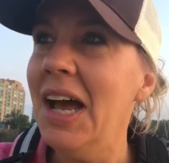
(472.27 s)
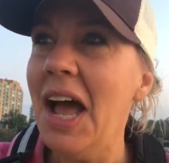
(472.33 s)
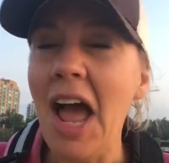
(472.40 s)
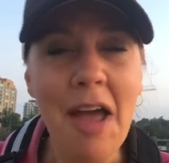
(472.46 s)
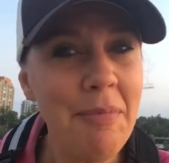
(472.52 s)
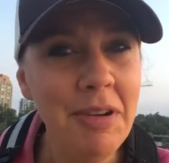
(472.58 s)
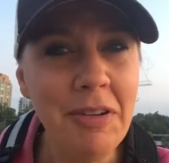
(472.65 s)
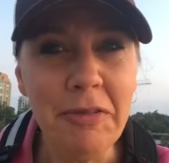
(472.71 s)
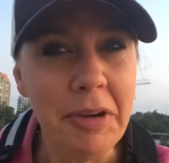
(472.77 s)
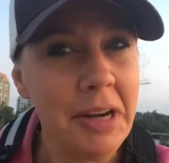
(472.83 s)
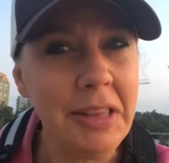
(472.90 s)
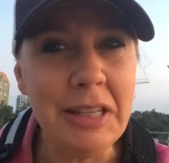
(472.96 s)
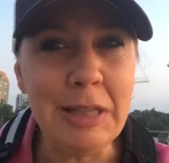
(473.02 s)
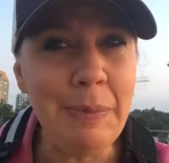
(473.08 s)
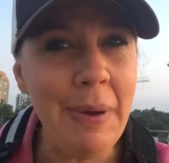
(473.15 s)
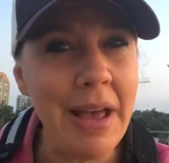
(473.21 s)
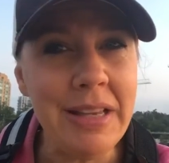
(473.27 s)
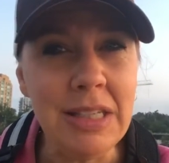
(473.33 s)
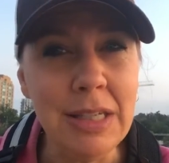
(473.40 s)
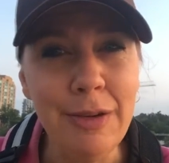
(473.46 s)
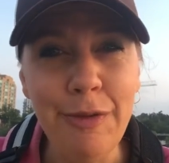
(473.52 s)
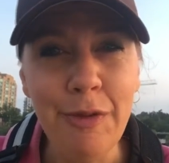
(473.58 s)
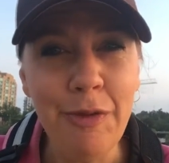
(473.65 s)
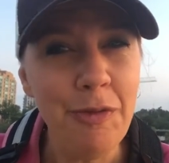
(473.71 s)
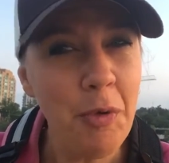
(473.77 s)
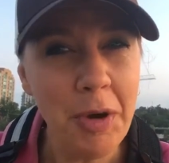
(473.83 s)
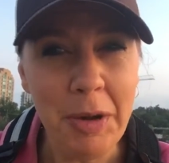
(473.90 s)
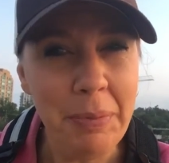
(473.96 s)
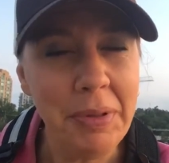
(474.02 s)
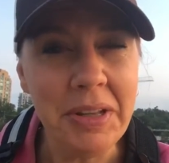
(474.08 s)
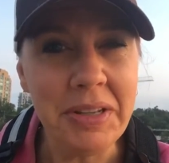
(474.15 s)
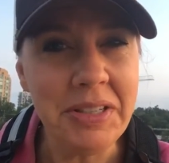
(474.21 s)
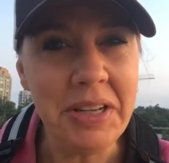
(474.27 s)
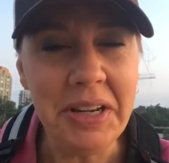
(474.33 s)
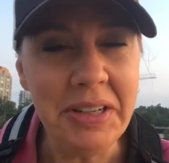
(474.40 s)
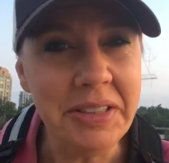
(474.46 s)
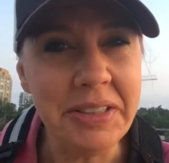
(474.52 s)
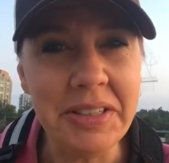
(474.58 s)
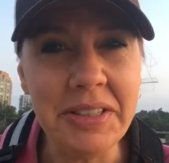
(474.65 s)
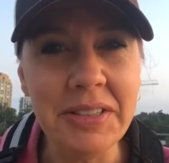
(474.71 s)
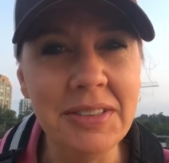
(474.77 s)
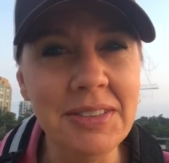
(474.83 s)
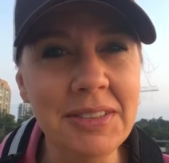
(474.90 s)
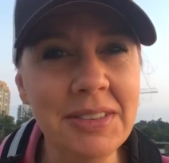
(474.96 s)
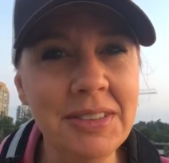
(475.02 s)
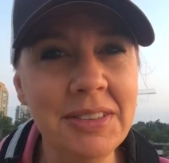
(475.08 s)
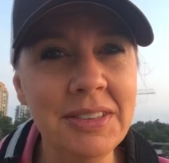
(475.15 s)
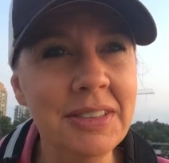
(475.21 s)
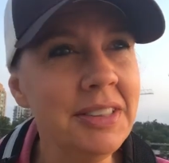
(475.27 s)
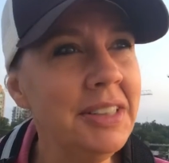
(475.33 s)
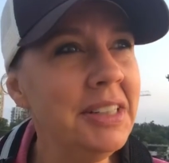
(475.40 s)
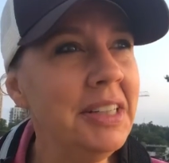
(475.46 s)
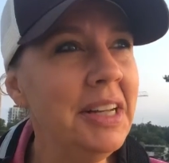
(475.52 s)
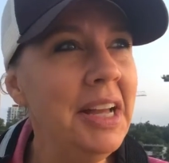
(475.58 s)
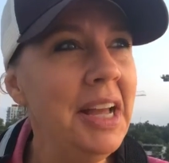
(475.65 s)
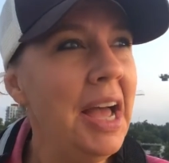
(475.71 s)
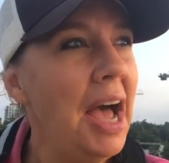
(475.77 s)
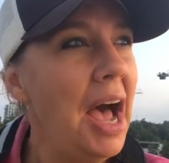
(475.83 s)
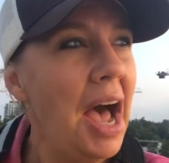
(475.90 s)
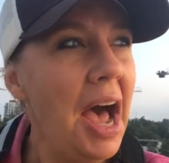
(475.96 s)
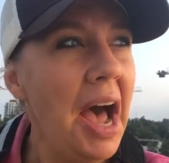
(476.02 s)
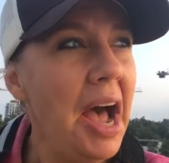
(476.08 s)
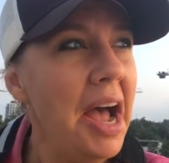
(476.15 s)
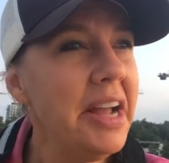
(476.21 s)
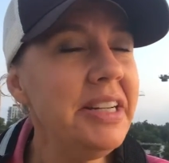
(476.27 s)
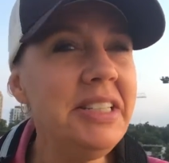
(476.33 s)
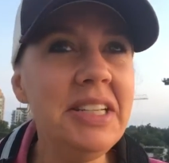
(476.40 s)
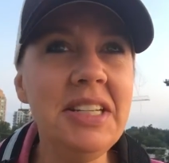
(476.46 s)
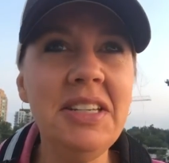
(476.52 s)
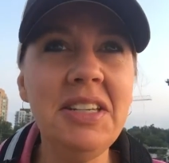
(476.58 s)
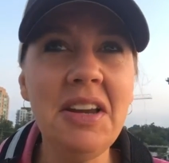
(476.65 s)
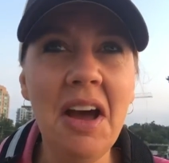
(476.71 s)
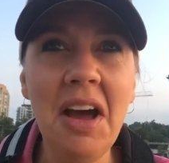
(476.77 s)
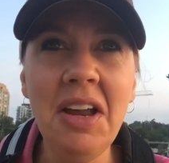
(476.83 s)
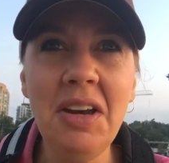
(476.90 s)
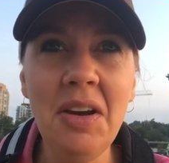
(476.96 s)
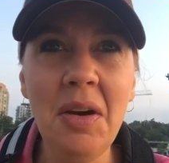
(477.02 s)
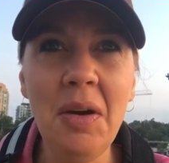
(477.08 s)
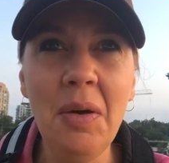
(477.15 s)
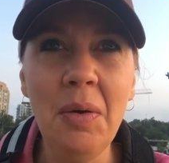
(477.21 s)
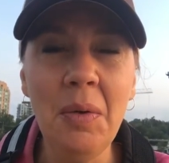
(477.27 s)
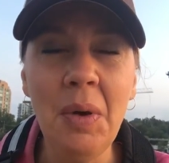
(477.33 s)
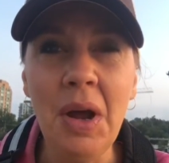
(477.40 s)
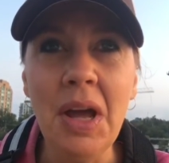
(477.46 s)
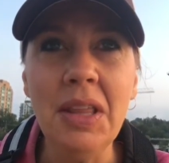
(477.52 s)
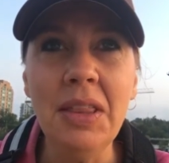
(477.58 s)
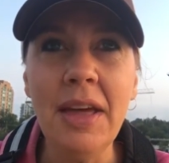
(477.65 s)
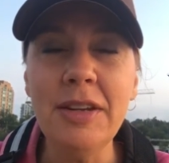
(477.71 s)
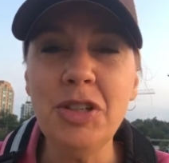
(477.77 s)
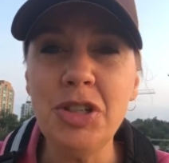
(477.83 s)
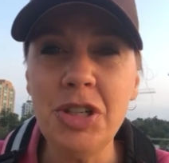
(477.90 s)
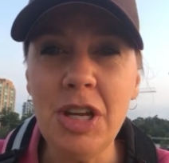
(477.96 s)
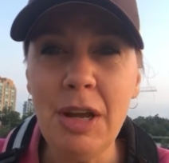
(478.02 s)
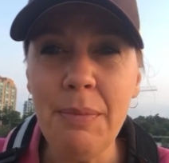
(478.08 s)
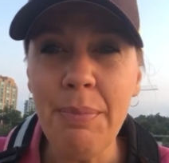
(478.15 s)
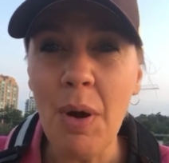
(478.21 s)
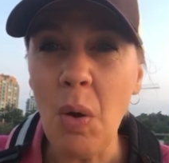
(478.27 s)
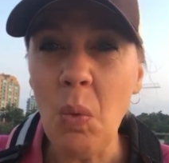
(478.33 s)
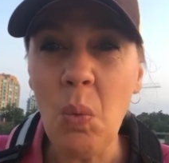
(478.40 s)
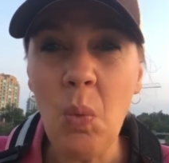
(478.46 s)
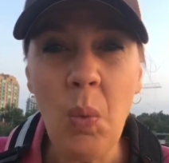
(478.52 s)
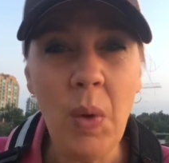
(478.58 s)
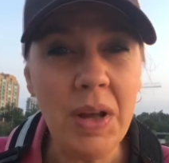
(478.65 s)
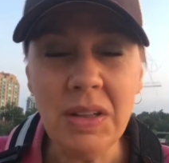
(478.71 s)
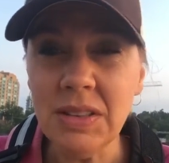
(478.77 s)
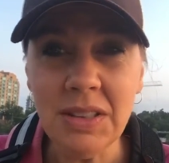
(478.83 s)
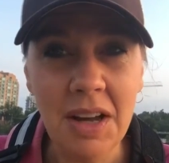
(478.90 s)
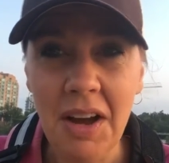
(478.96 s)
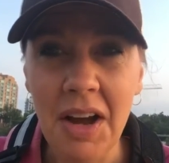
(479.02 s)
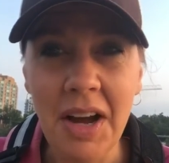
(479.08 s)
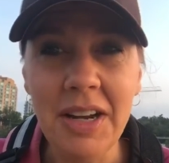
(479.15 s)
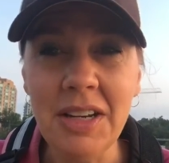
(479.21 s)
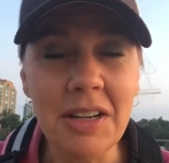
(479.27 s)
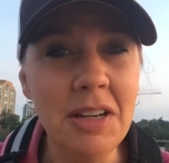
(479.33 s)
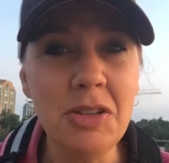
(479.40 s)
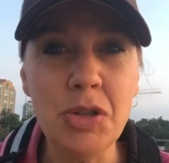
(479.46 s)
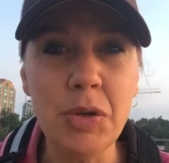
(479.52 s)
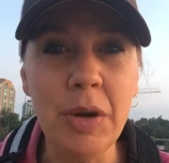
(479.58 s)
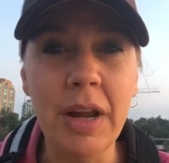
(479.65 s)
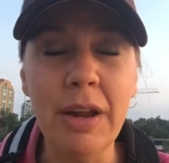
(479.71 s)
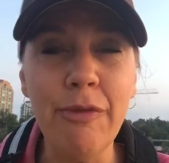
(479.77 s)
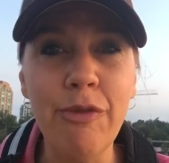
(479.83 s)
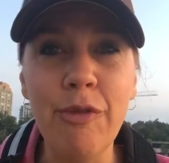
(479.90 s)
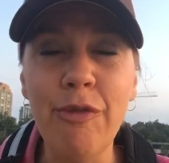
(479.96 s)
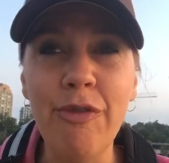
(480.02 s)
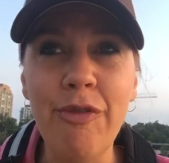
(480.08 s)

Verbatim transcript: I've been reading this passage for 40 plus years. I did not know that sheep will not drink from